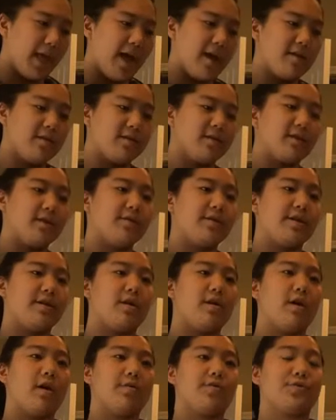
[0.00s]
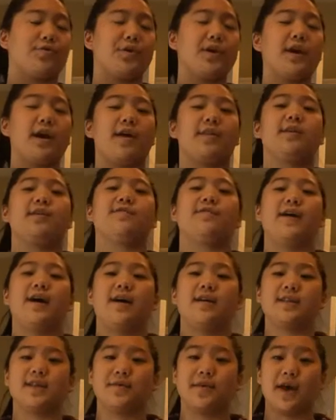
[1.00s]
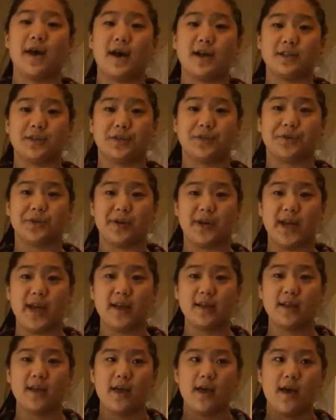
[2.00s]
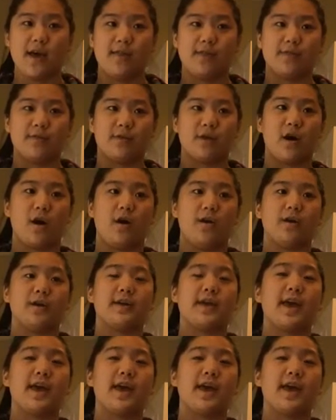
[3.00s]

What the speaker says: And so there are 3 other files that we had to create called